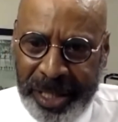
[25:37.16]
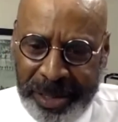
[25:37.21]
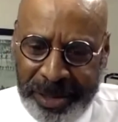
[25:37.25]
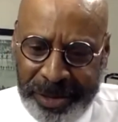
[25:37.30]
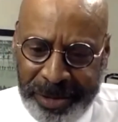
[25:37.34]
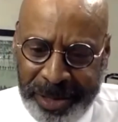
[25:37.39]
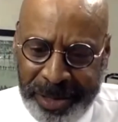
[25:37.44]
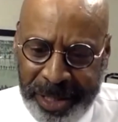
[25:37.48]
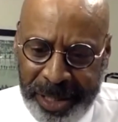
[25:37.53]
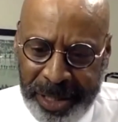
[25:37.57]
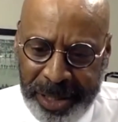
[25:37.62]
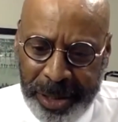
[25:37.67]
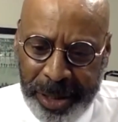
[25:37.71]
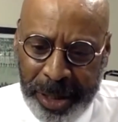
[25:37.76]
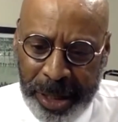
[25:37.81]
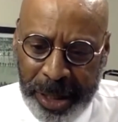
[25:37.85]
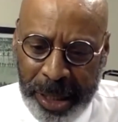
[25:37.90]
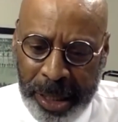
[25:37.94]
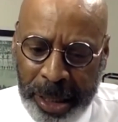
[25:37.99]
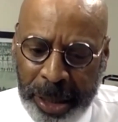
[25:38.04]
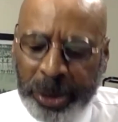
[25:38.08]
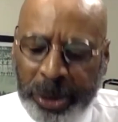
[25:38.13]

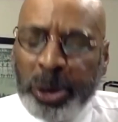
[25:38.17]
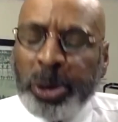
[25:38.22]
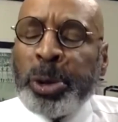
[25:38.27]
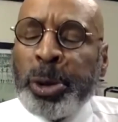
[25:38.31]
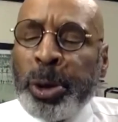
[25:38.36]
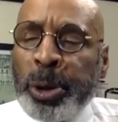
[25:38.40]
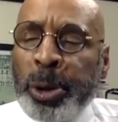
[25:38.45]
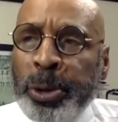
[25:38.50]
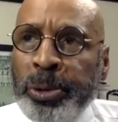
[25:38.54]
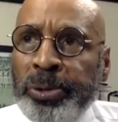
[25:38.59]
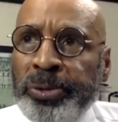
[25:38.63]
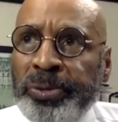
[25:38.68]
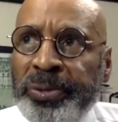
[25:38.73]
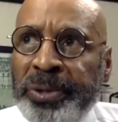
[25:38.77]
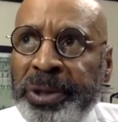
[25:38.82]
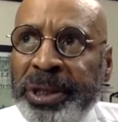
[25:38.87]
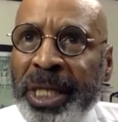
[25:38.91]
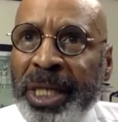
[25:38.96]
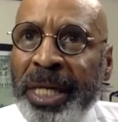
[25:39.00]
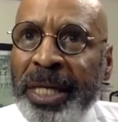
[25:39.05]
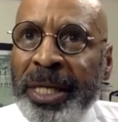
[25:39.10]
they're truths